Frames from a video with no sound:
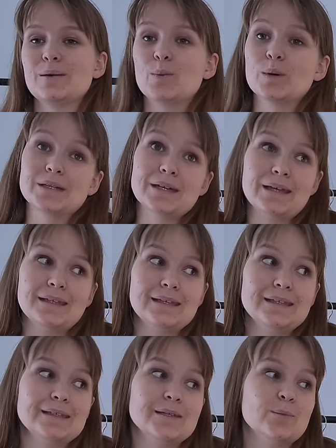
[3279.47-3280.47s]
what I
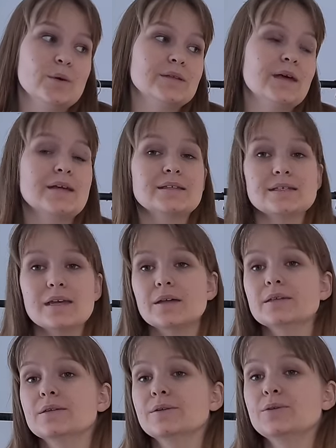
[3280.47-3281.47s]
needed. But I
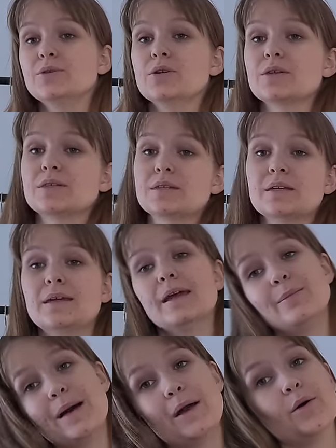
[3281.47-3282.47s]
decided to just
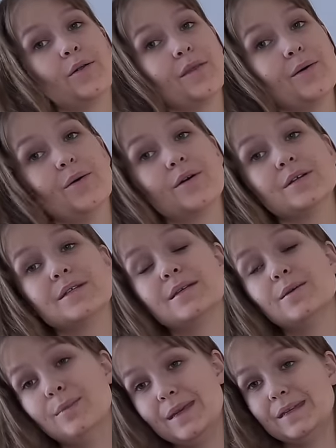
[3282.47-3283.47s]
get back on the horse
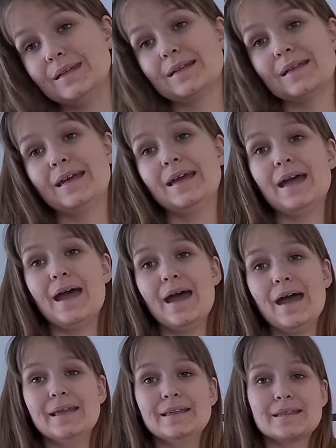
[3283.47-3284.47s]
immediately
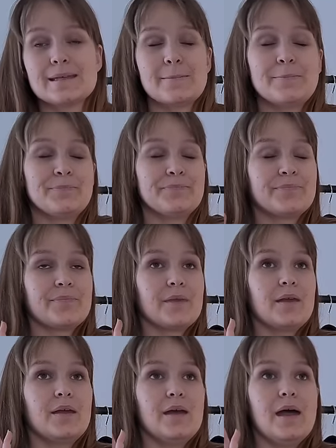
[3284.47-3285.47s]
and
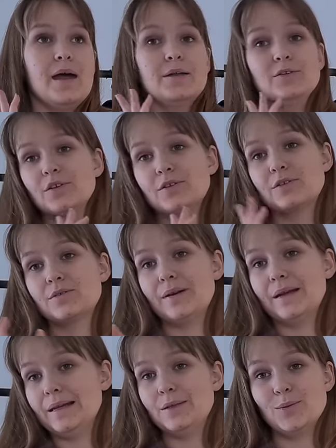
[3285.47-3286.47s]
not
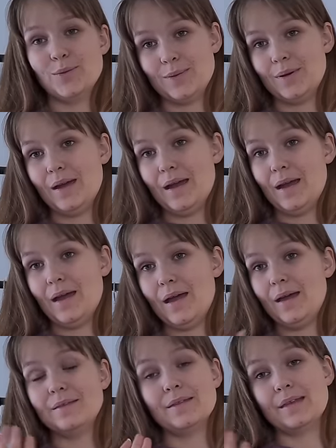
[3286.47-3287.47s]
really do
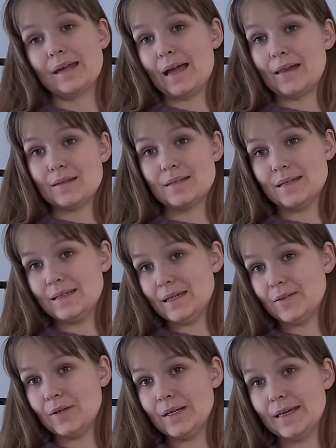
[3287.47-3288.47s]
anything else
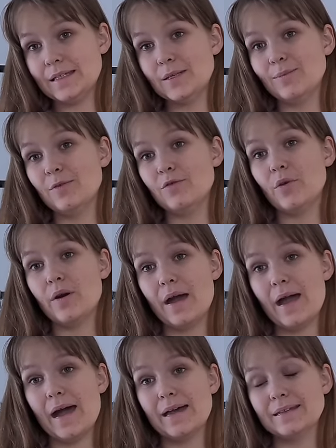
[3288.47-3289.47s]
knitting related before I
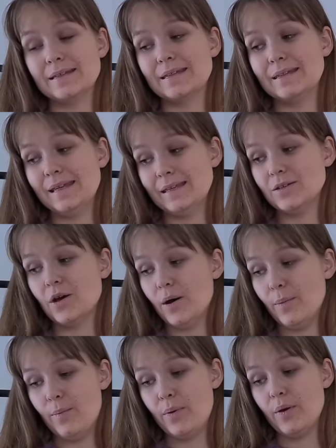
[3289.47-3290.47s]
had knit
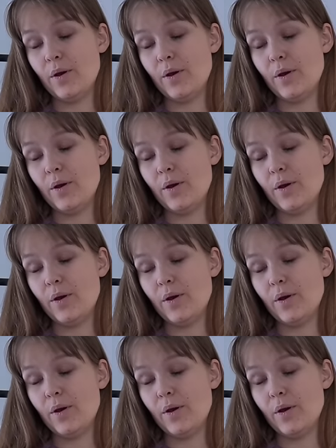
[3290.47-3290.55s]
up